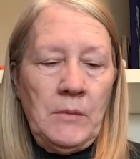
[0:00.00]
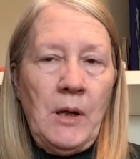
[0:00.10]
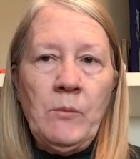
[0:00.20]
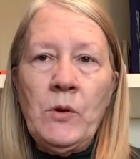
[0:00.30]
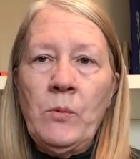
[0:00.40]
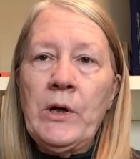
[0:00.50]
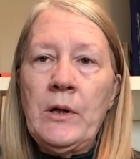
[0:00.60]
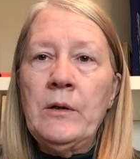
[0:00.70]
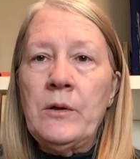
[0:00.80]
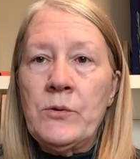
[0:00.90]
I'm going to work
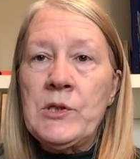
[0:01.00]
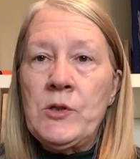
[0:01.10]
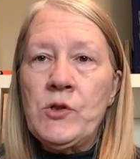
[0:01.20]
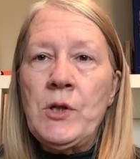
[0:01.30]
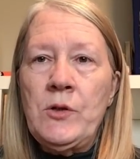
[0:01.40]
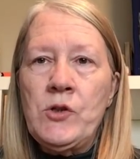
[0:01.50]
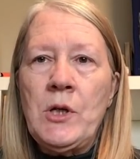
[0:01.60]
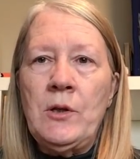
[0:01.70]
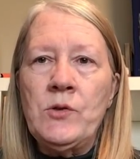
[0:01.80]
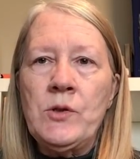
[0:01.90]
on another Stitch9
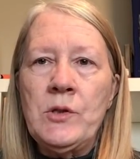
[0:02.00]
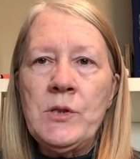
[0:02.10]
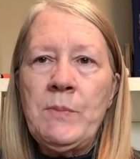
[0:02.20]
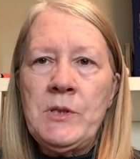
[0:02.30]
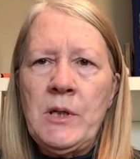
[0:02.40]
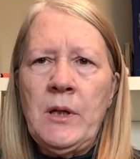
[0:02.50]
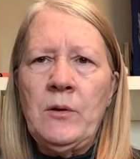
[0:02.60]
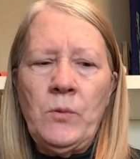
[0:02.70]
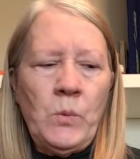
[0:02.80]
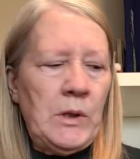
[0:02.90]
challenge. And this
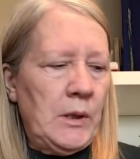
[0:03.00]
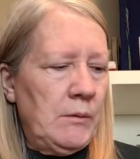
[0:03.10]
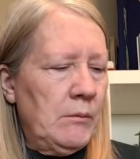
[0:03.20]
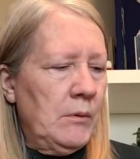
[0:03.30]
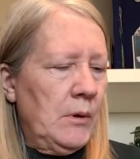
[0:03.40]
particular one,